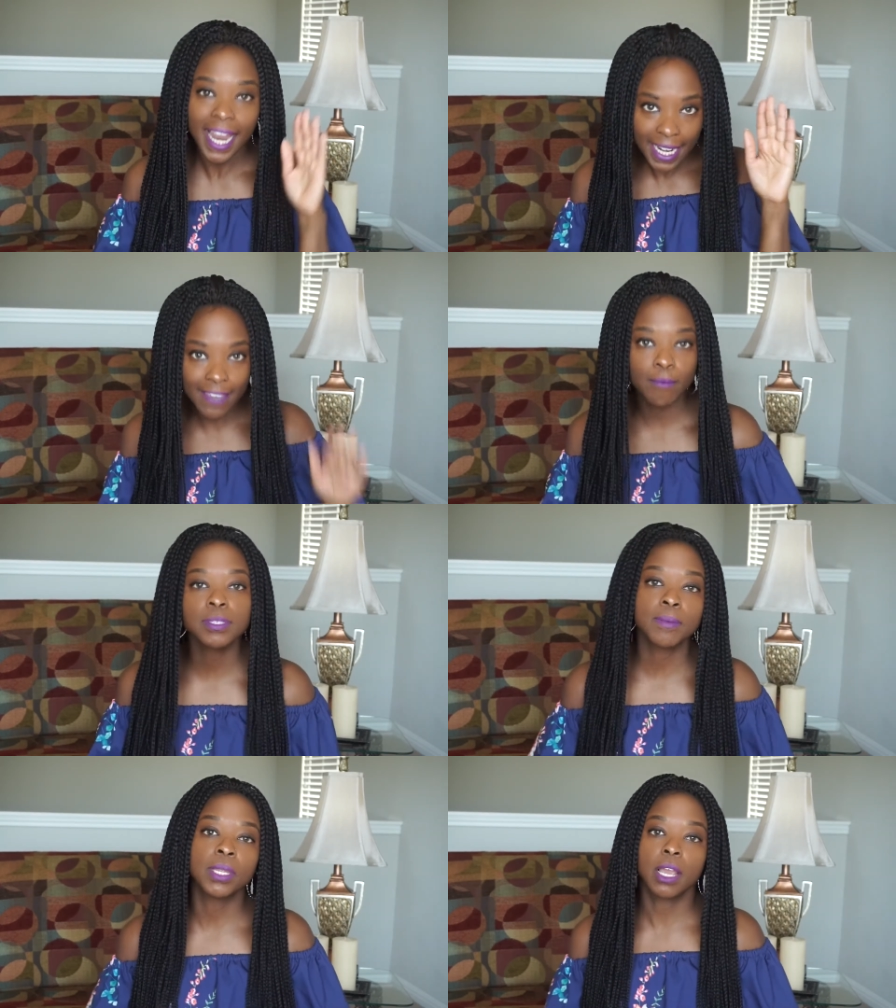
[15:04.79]
And give them
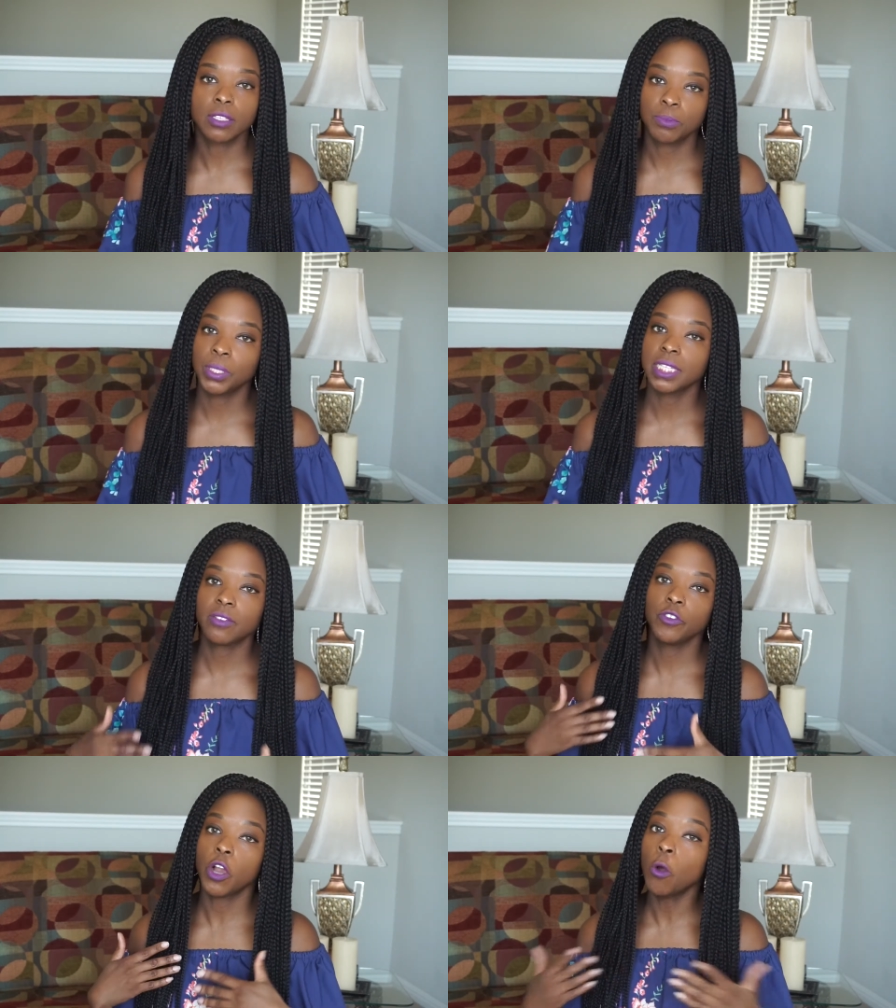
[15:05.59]
something else because
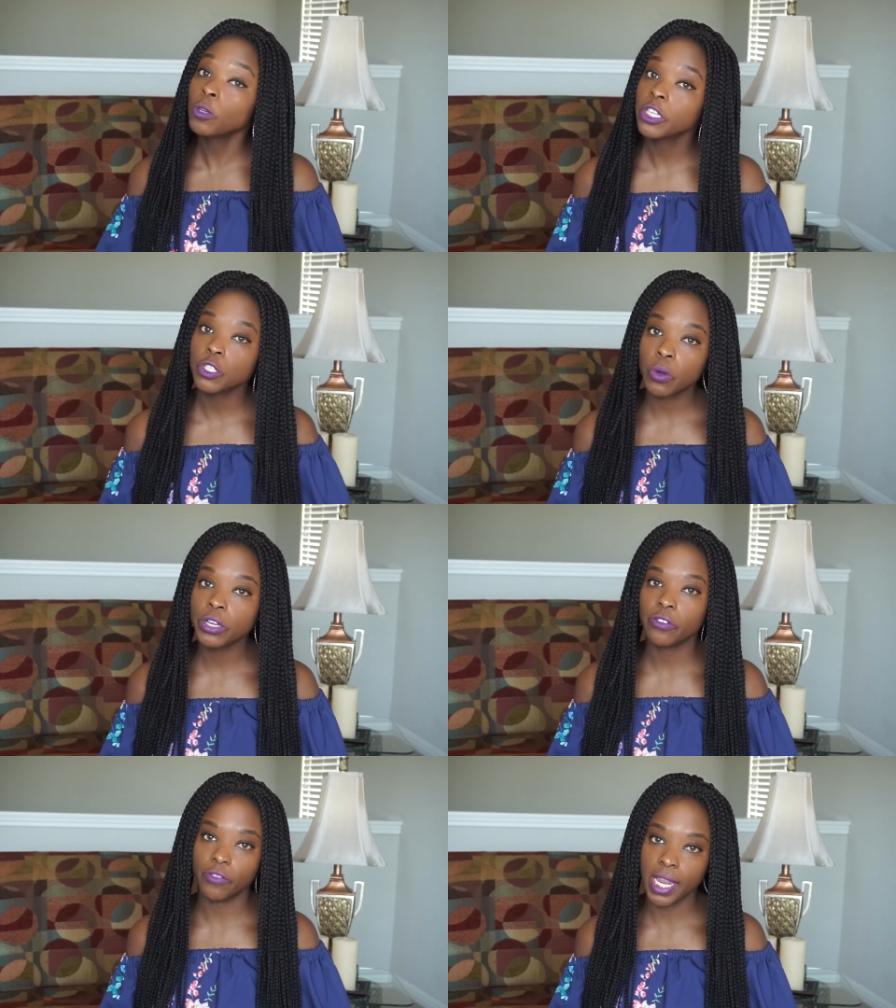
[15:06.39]
if you're only showing
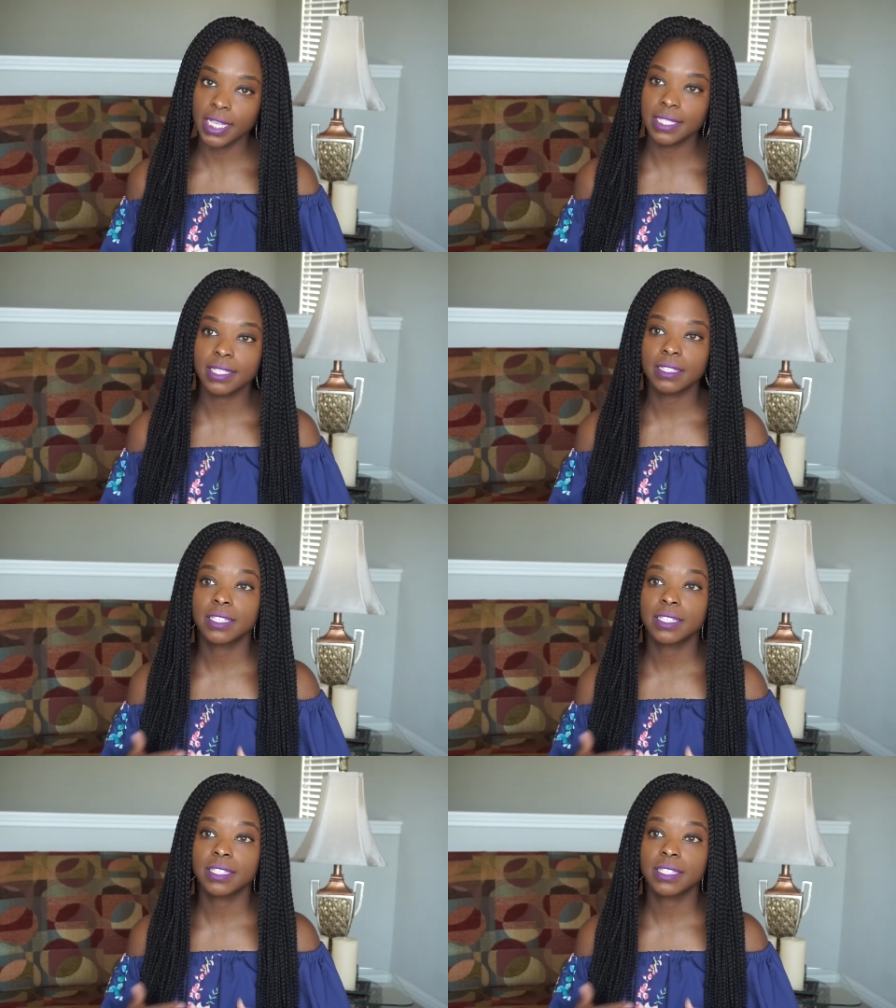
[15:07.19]
your face,